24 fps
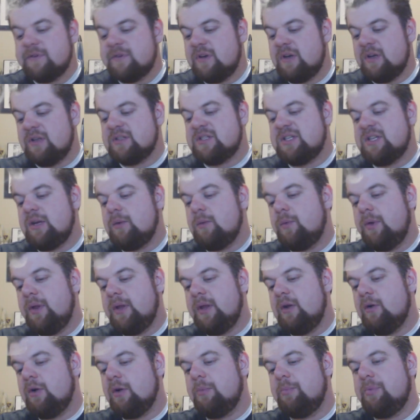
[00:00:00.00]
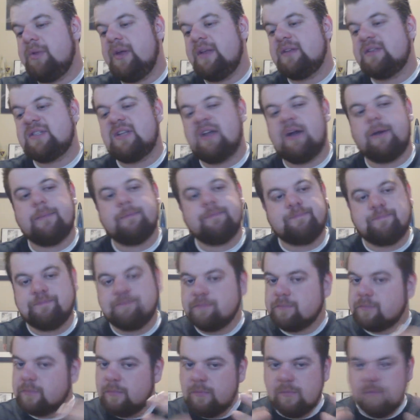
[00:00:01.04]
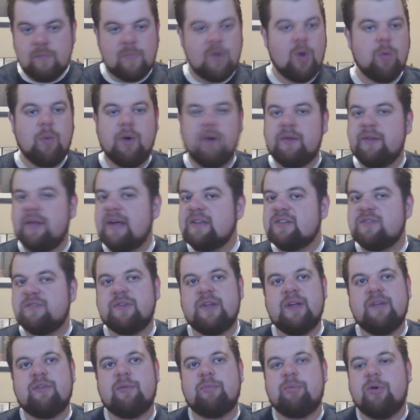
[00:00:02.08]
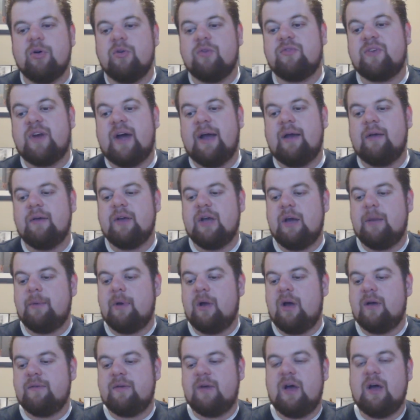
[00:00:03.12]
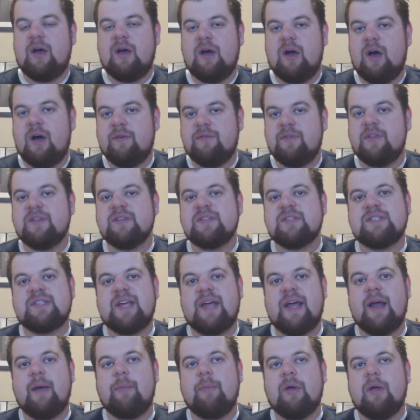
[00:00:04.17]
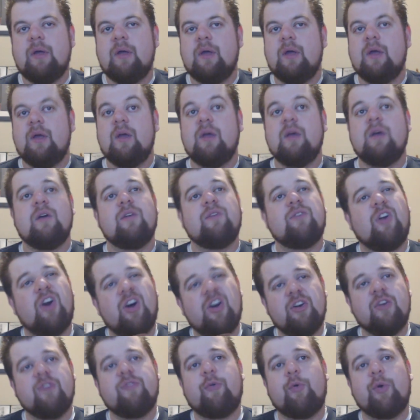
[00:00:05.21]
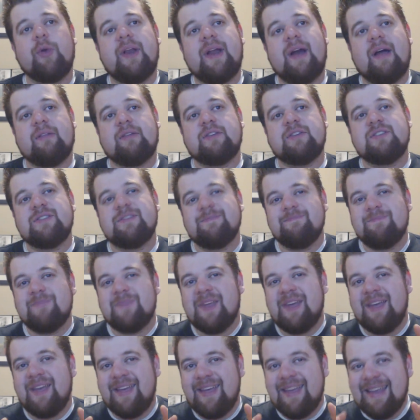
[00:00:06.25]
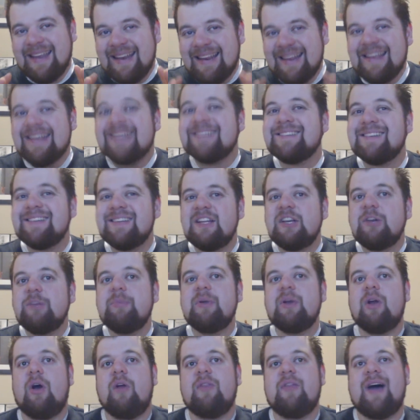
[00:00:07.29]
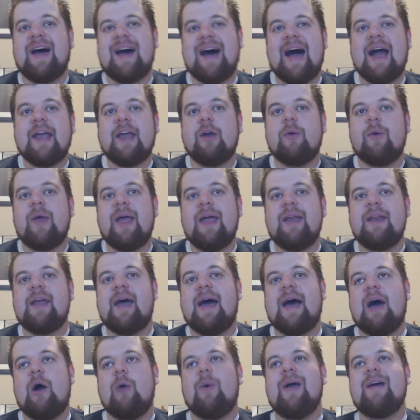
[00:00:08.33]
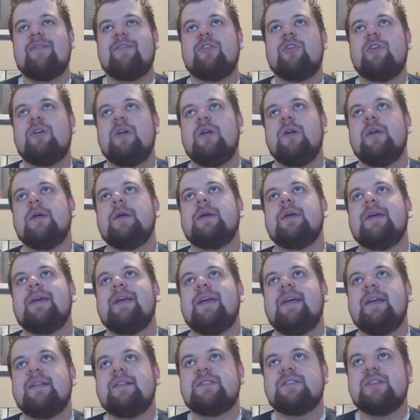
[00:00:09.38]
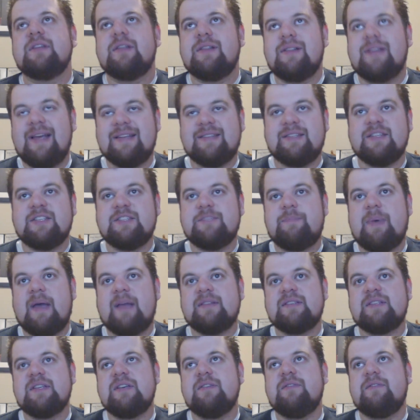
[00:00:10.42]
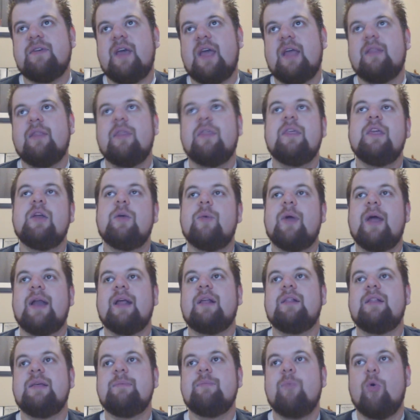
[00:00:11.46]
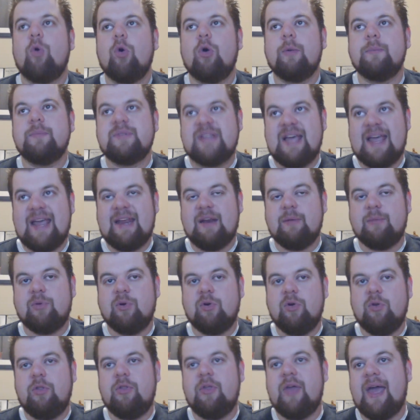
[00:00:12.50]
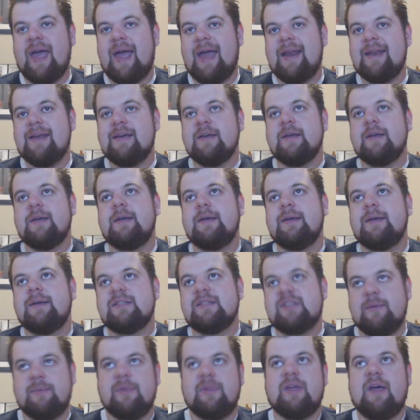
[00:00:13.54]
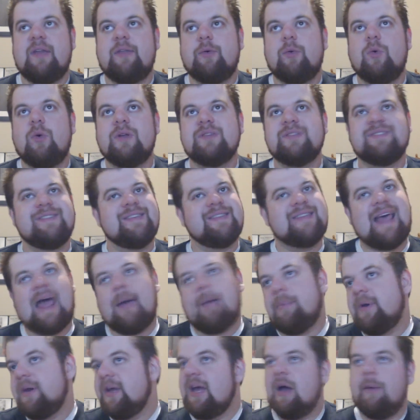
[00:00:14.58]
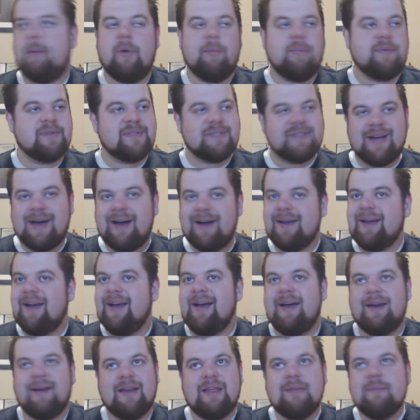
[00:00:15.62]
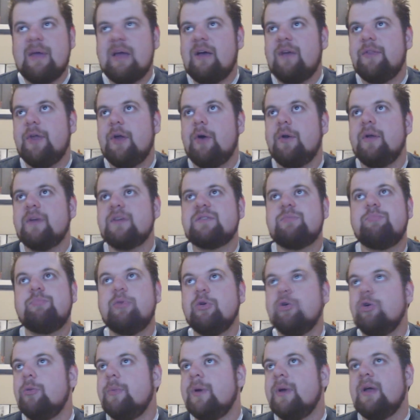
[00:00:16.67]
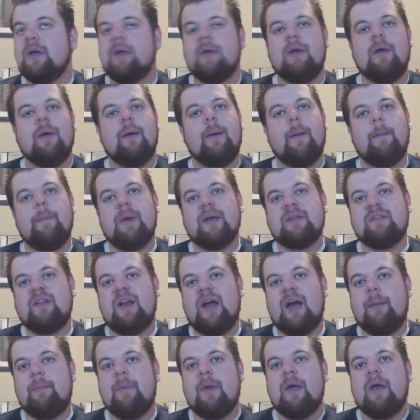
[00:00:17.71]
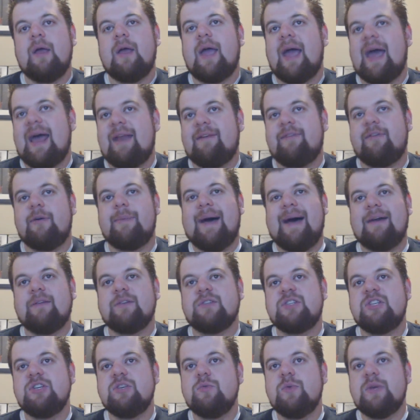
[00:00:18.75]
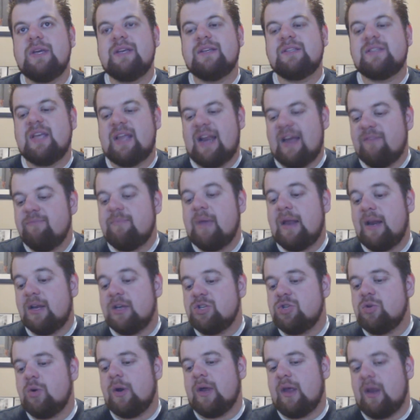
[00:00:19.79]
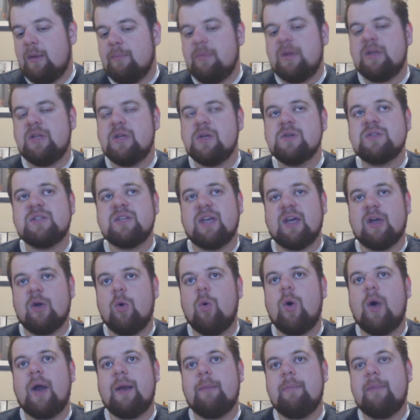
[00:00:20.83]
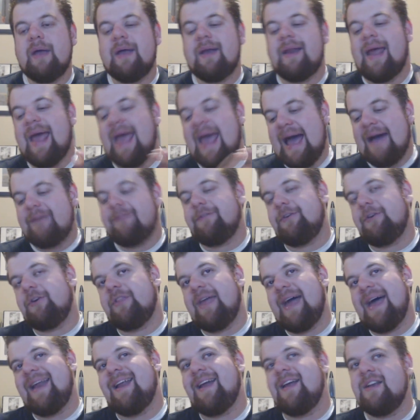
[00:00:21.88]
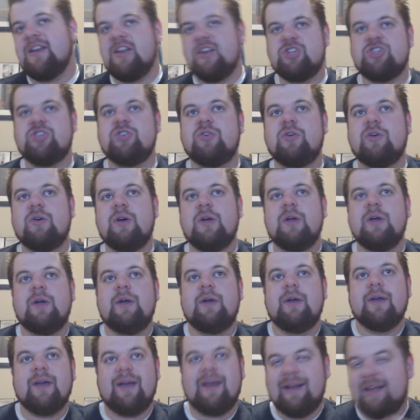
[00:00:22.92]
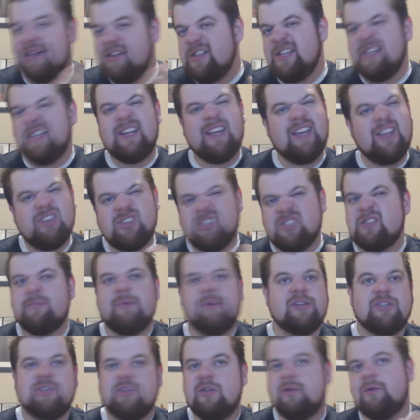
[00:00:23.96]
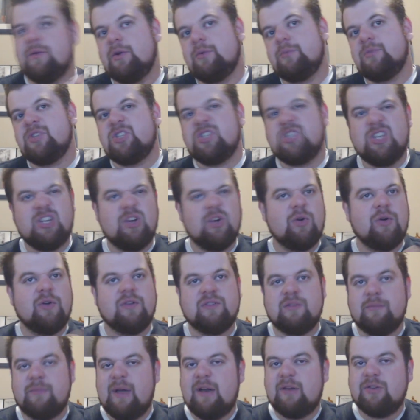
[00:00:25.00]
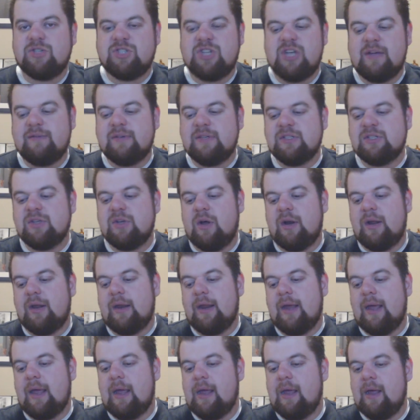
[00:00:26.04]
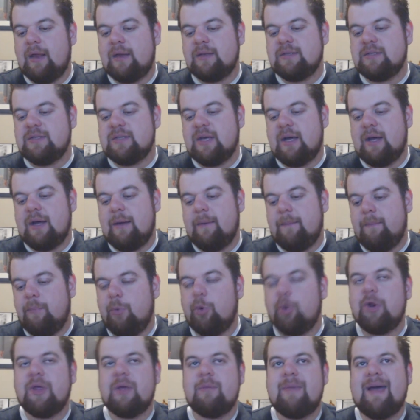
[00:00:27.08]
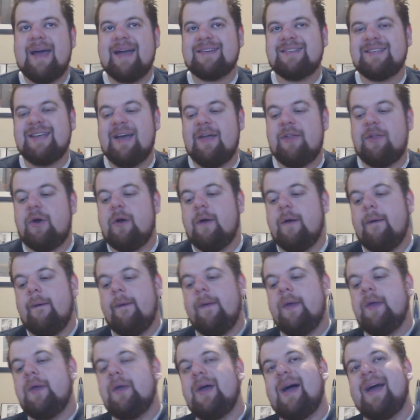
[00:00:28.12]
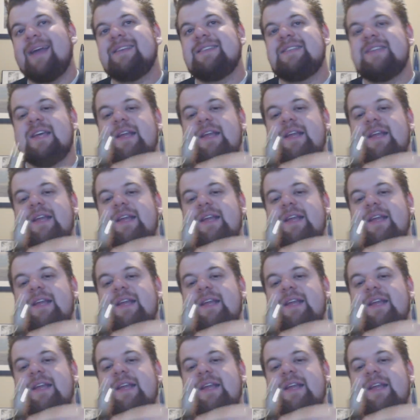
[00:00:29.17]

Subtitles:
So you can see really no complaints there. Real nice flavor profile coming off of this setup. For $140, it is a little bit on the higher end. However, it's less expensive and theoretically more obtainable than some of the other ones. This happened to come up in stock. I got an email notice, boom, picked it up, had it for about 2 weeks, and I've been enjoying it. I've been using it quite a bit. After that initial kind of cleaning it just to make sure there were no machine oils or metal shavings on it and putting it back together, I